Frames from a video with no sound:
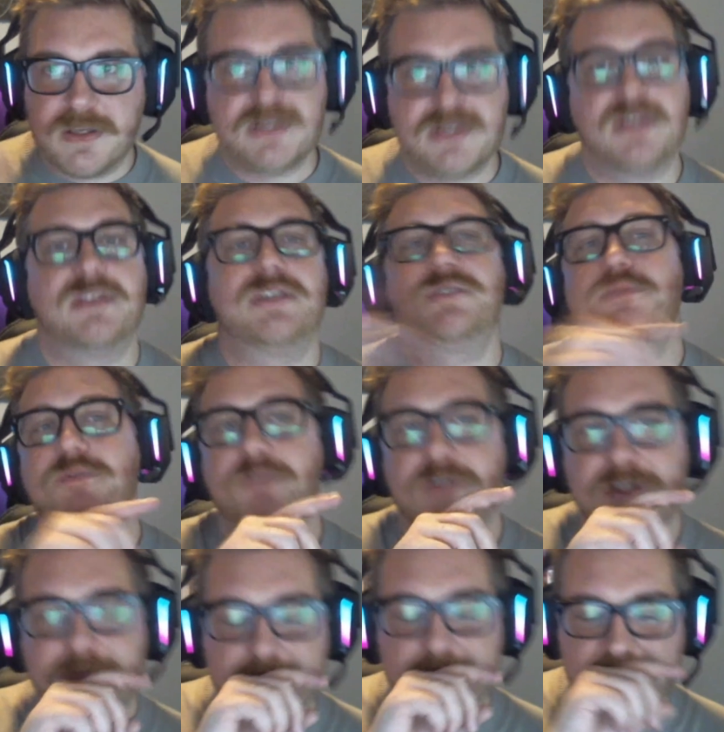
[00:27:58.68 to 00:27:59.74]
this was for
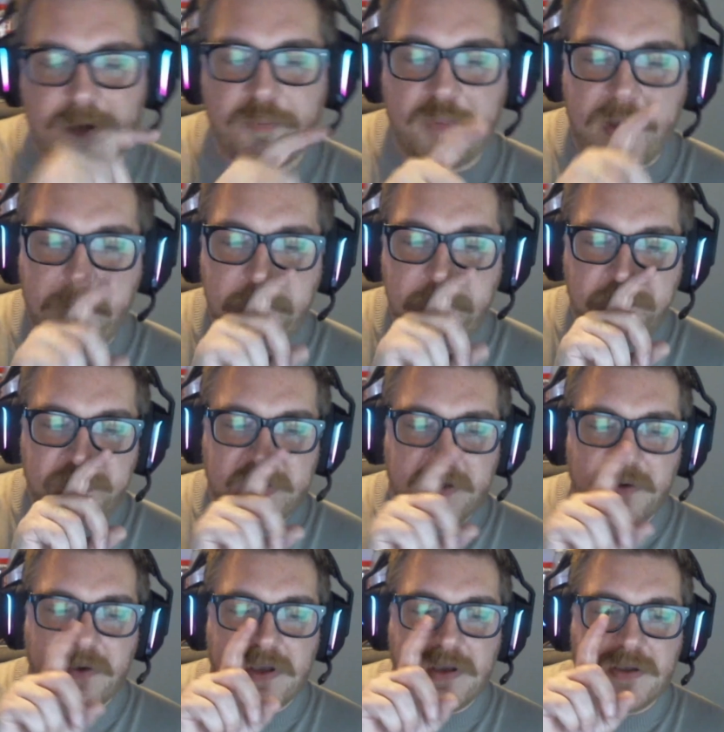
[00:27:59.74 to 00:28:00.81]
a different job, but
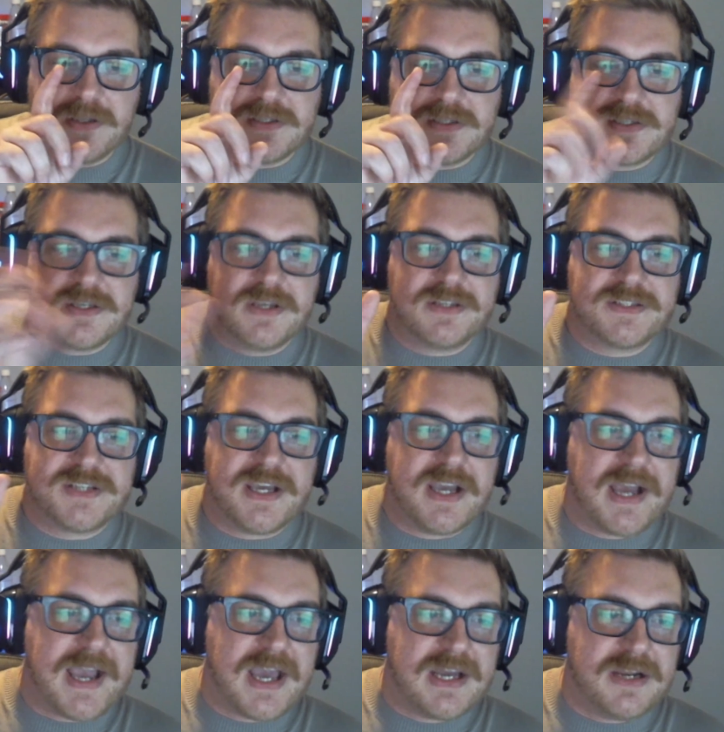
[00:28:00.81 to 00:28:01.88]
say
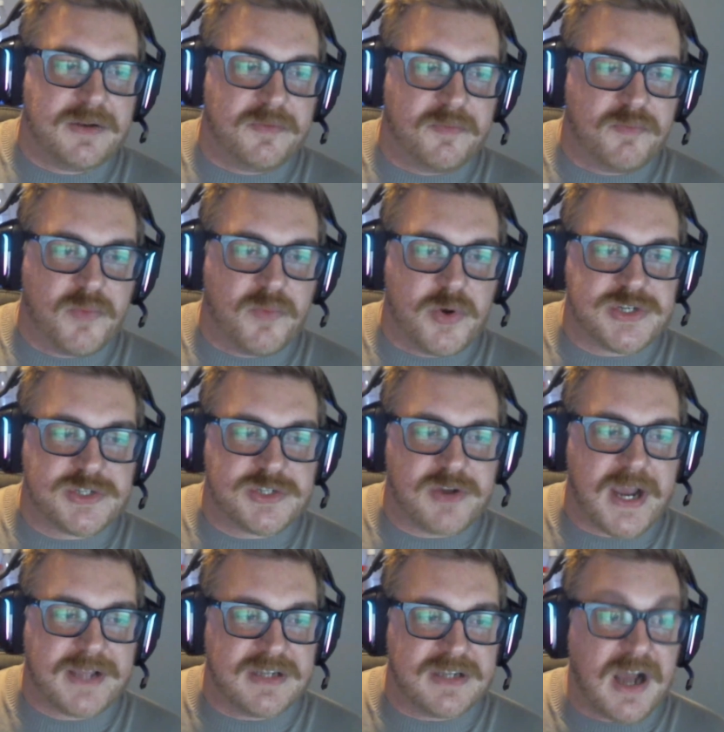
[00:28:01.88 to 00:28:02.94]
I had it motion
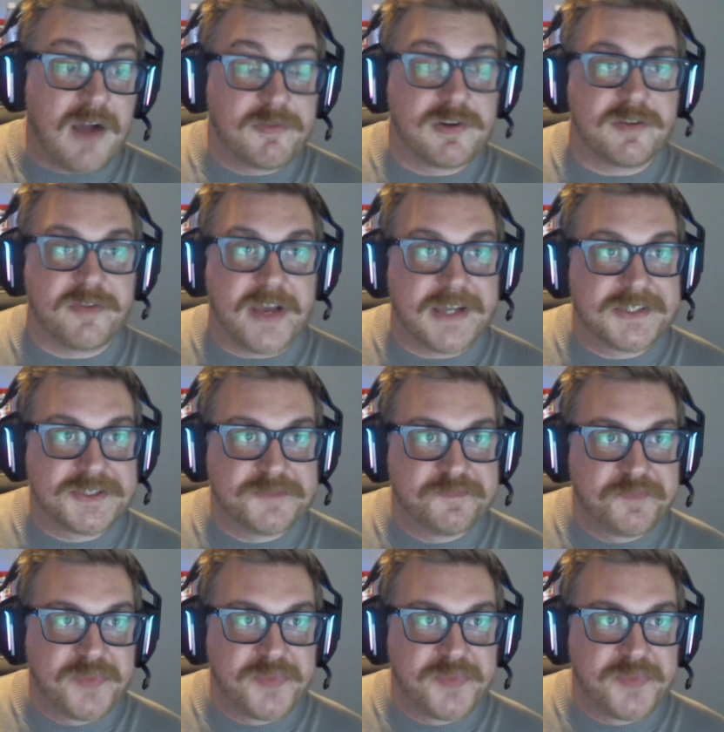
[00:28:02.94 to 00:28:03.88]
tracked in After Effects.